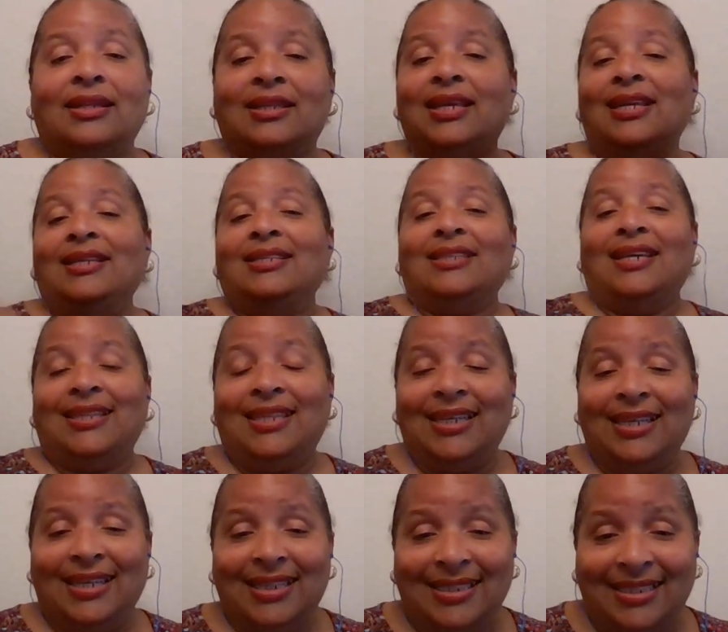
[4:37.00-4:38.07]
These are
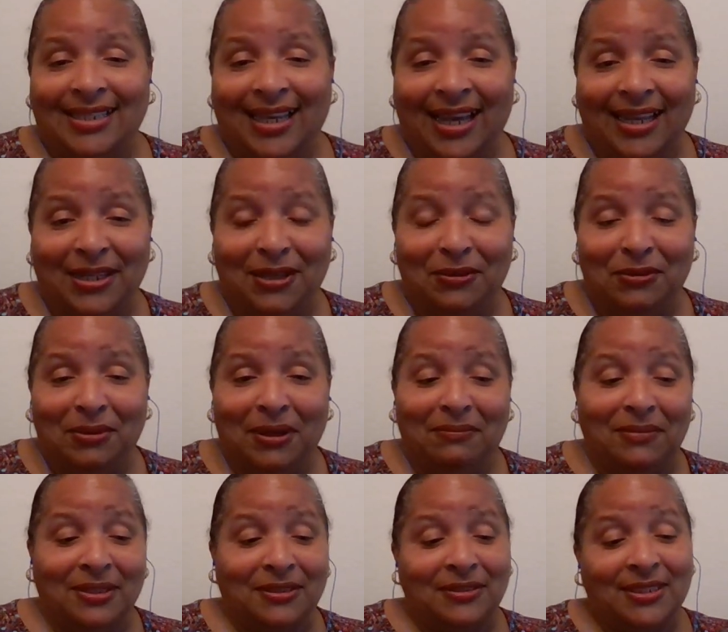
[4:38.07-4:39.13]
things I love about
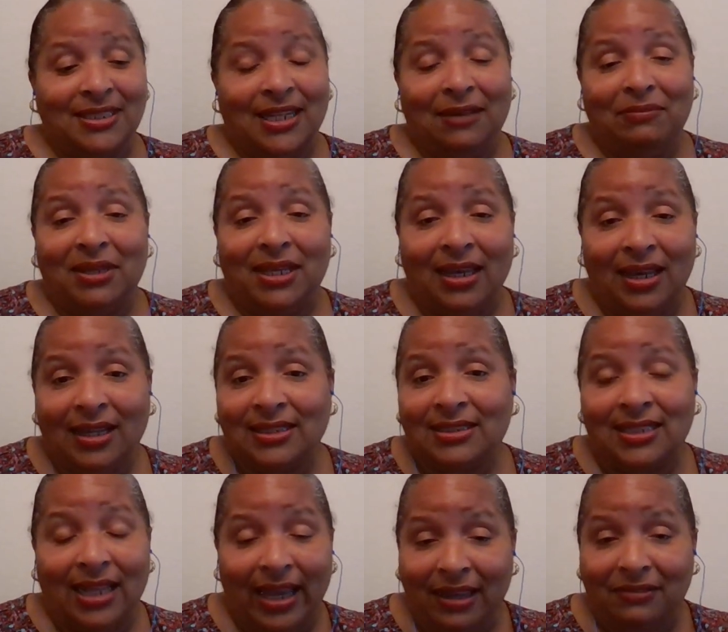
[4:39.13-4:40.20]
mysteries. And because
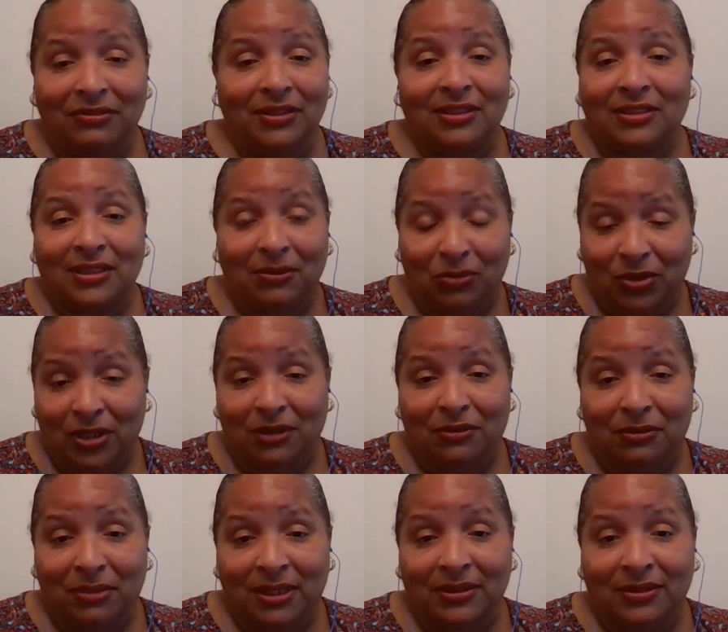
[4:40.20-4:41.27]
life is somewhat of a
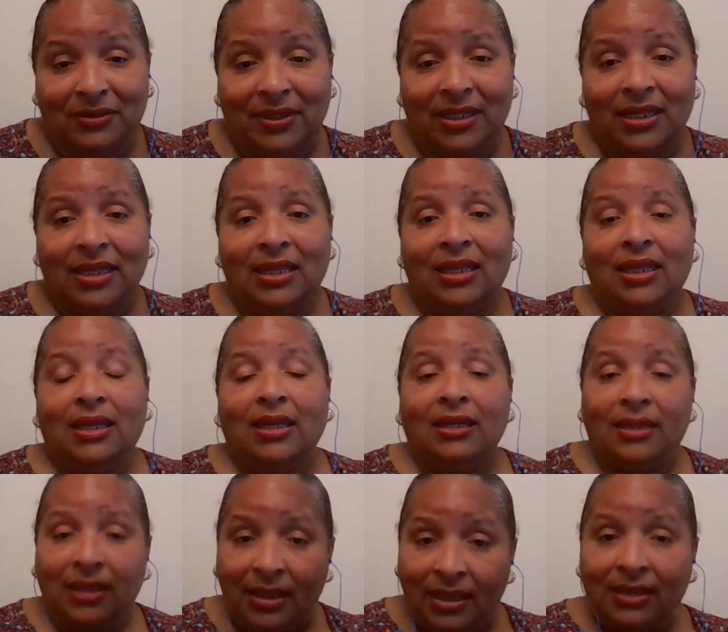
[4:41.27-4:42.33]
mystery,
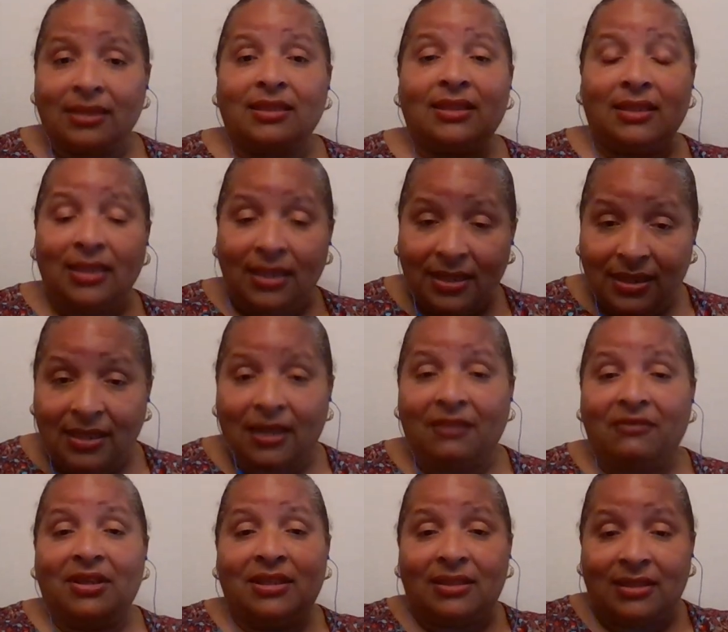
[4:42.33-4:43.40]
this stuff
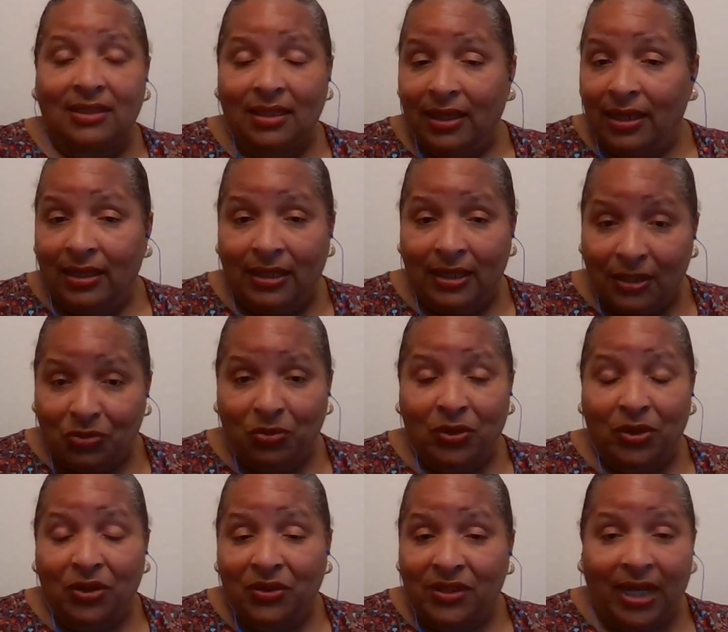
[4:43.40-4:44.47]
is in this
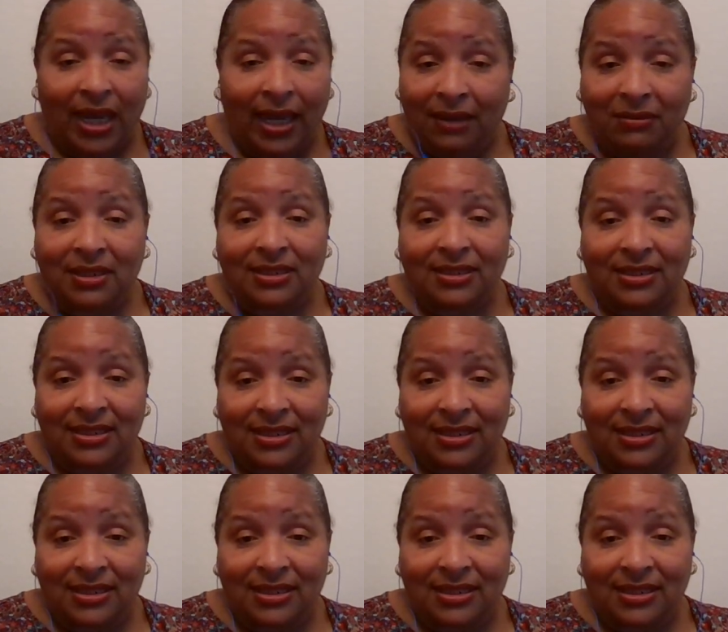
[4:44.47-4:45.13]
world timeless.